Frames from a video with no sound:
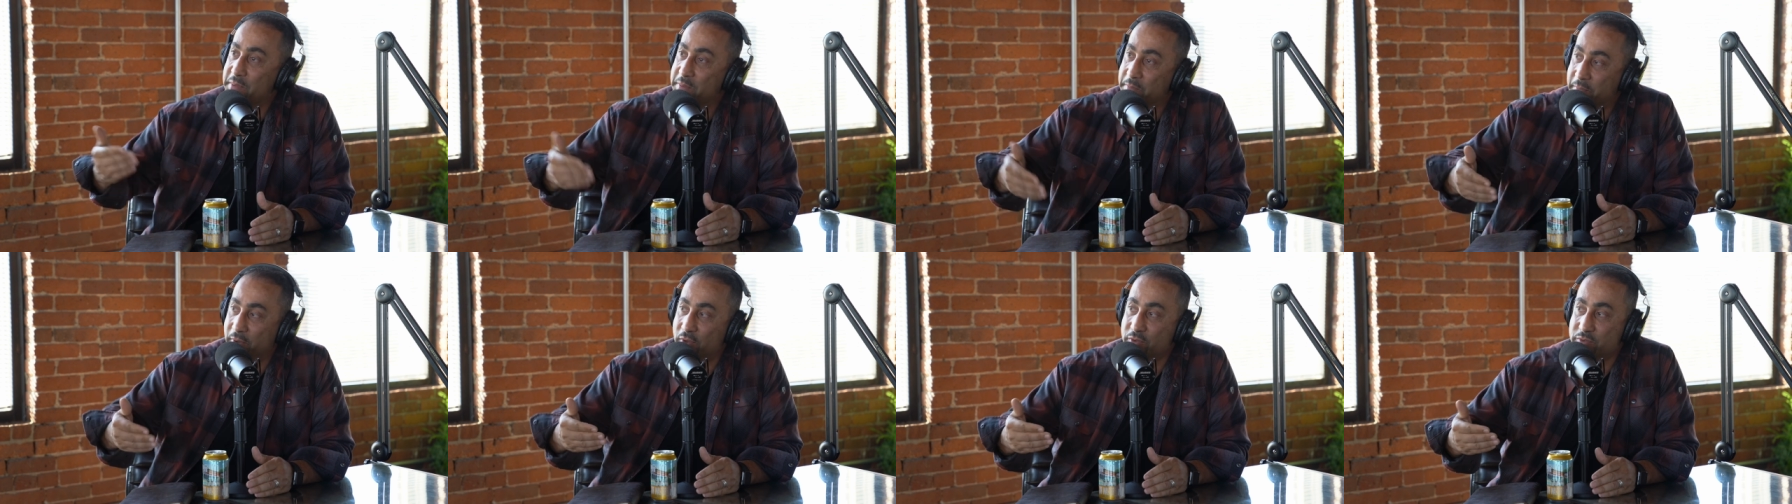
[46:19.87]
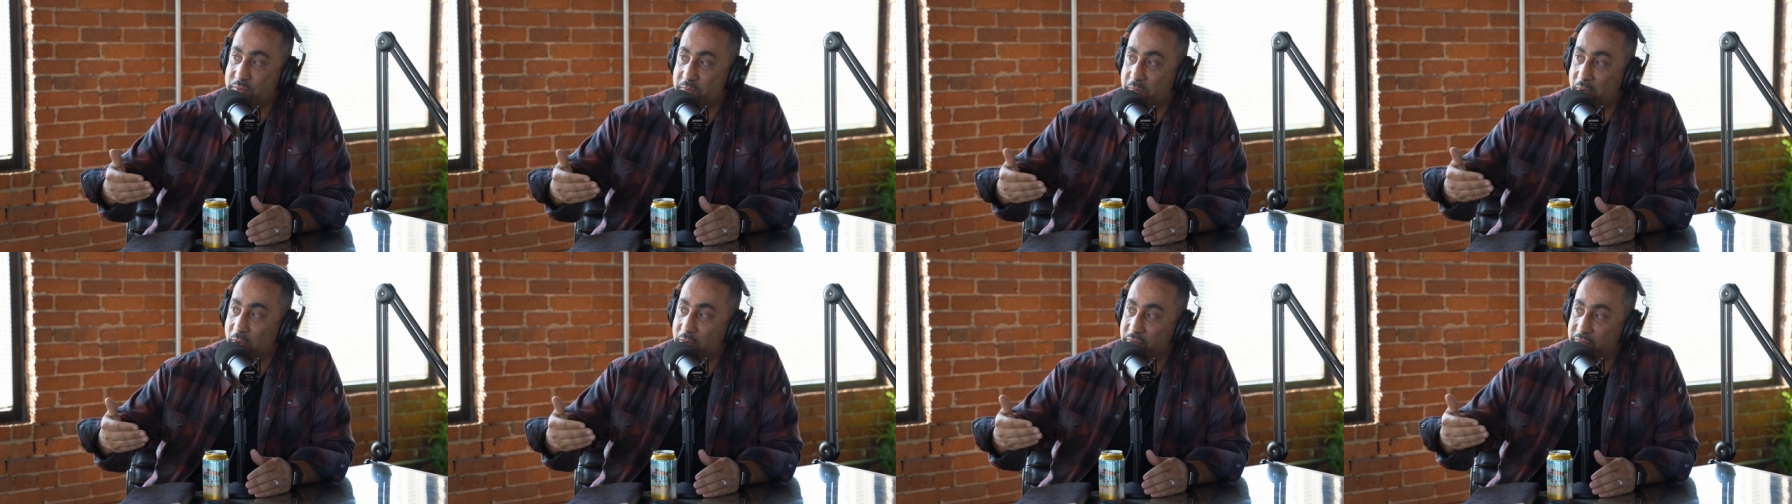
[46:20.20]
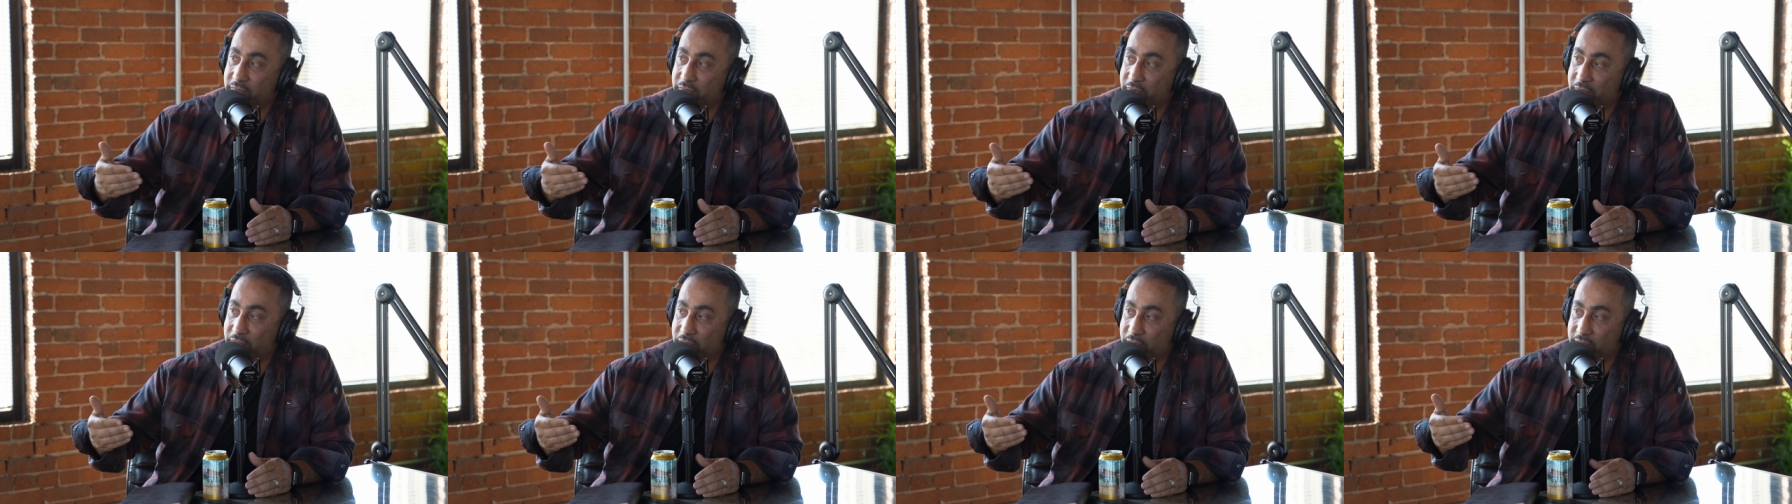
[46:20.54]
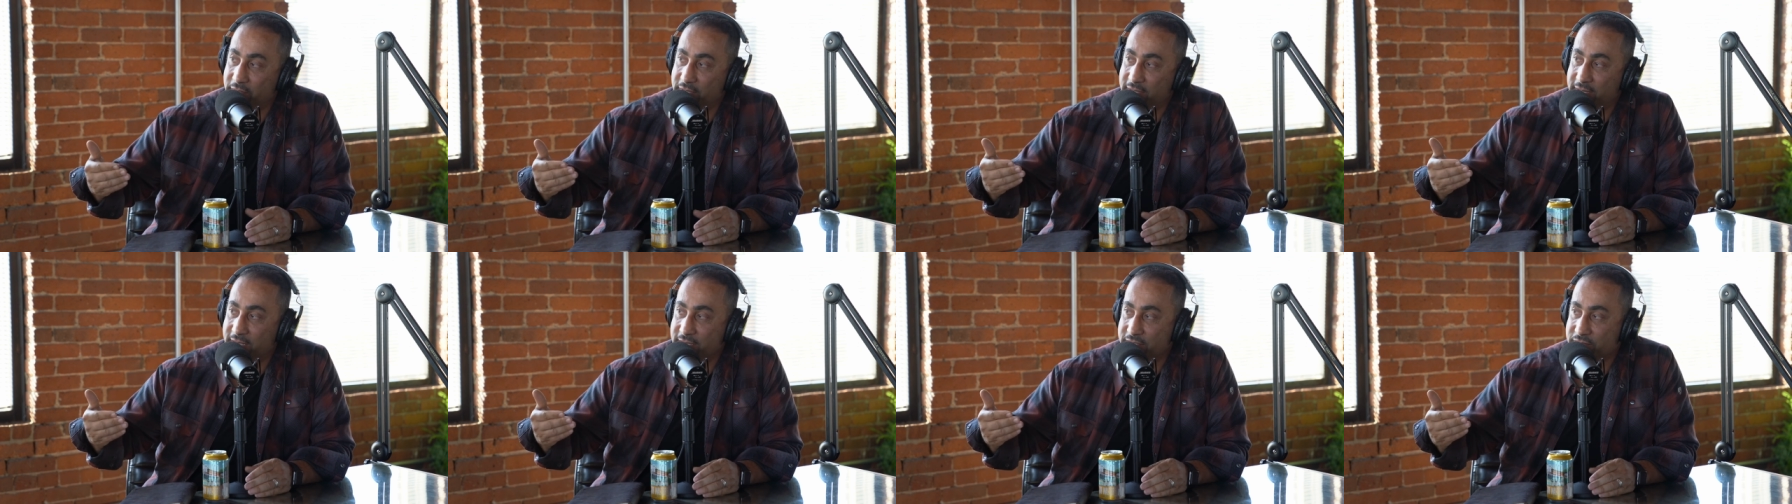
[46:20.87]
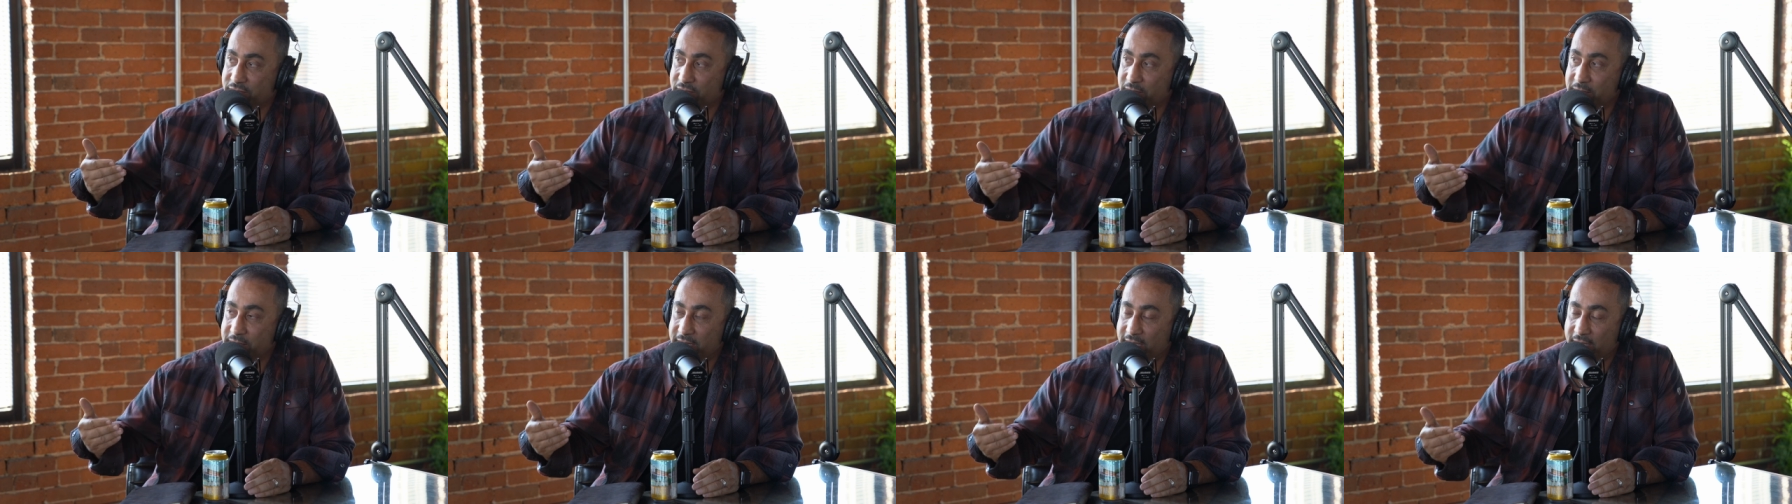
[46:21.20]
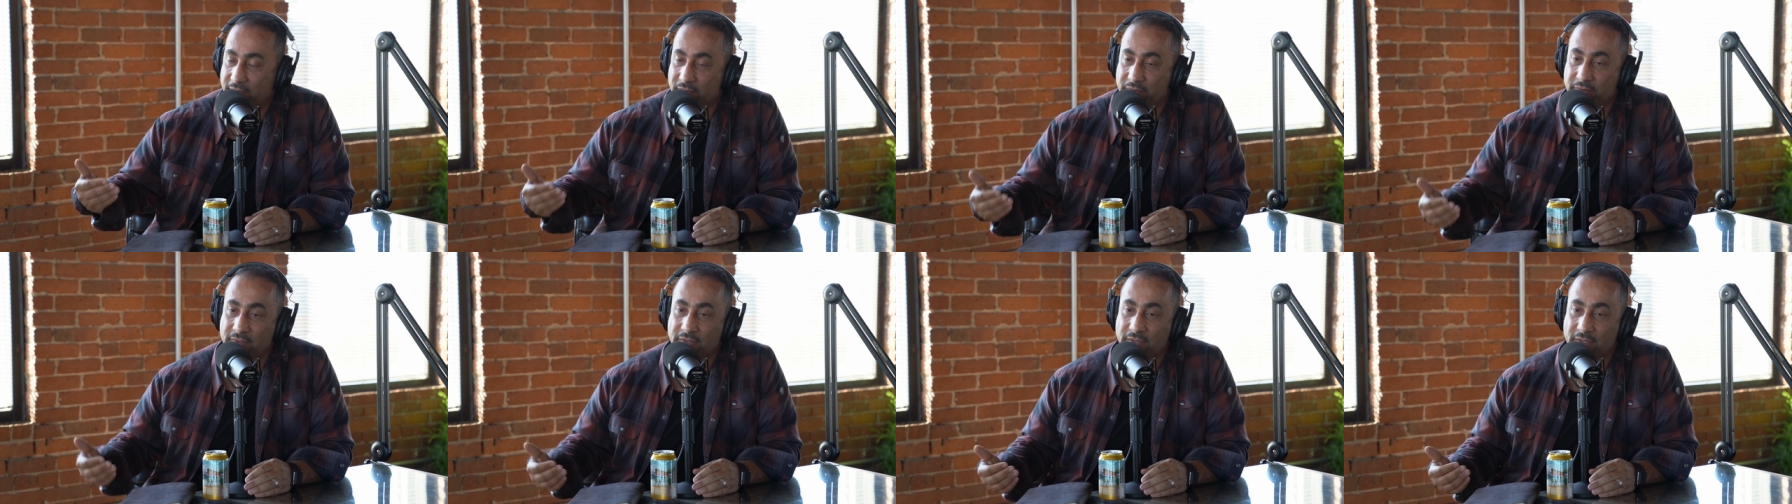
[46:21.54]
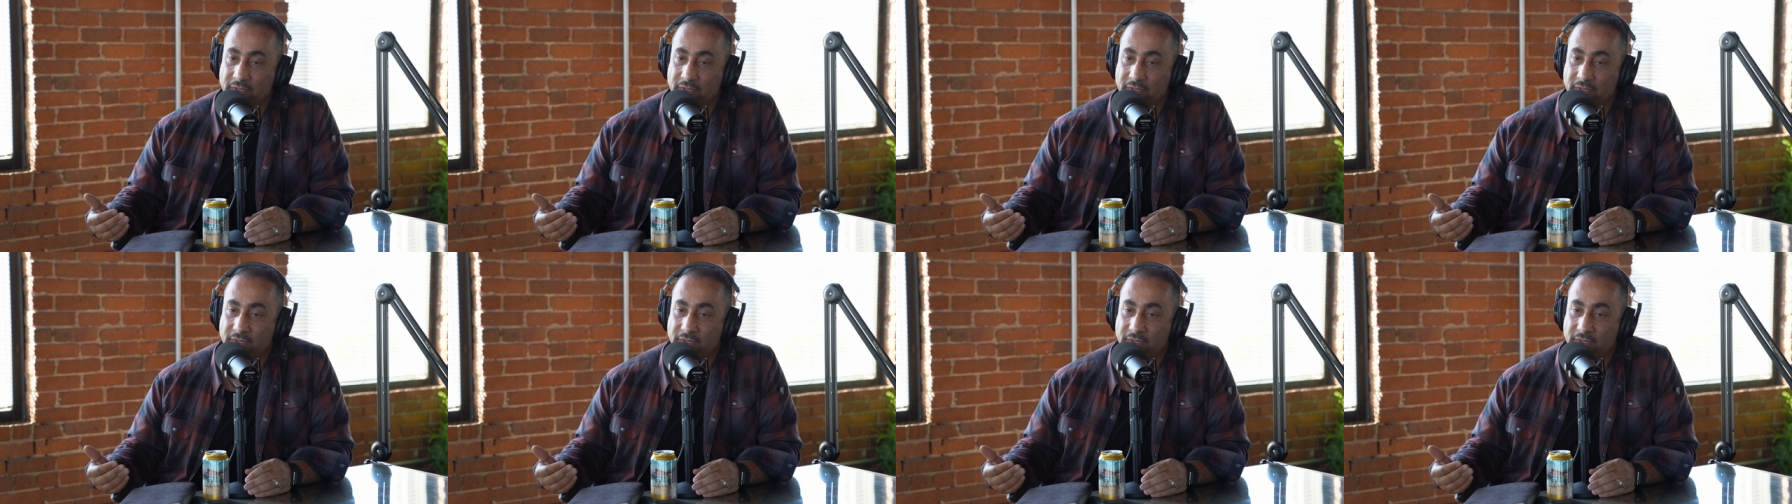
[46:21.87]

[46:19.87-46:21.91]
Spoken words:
be postponed for 30 days from now.